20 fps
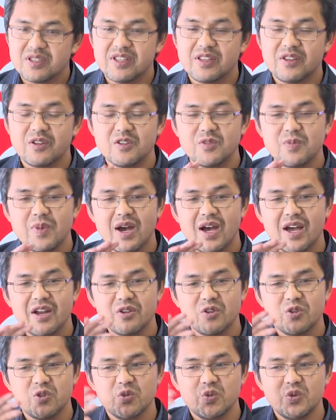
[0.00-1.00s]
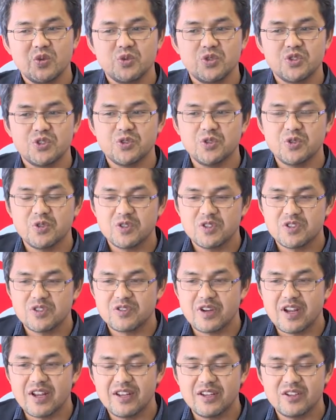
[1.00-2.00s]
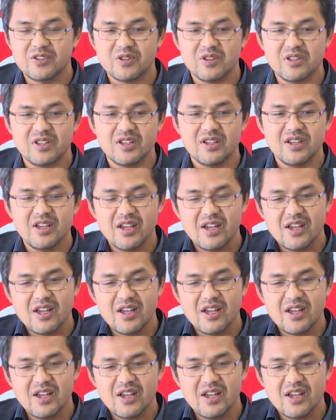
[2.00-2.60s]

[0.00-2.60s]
then those particles will shoot straight into the